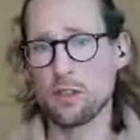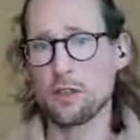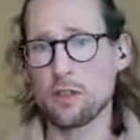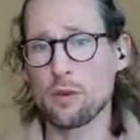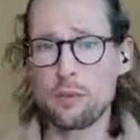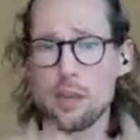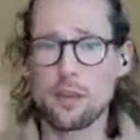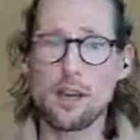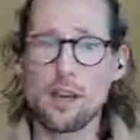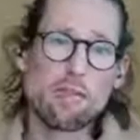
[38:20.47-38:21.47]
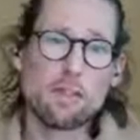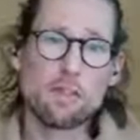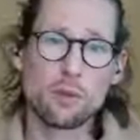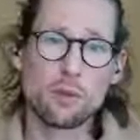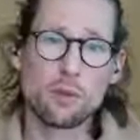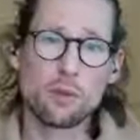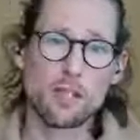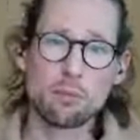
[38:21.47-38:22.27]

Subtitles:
but if you go to the website, you have visual